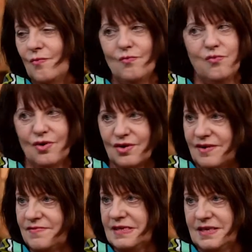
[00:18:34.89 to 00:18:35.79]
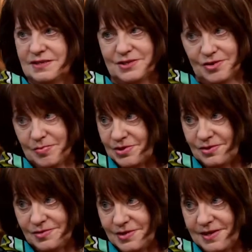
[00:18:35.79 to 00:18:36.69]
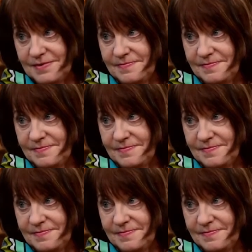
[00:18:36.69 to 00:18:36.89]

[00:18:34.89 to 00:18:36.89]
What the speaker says: What a fantastic opportunity.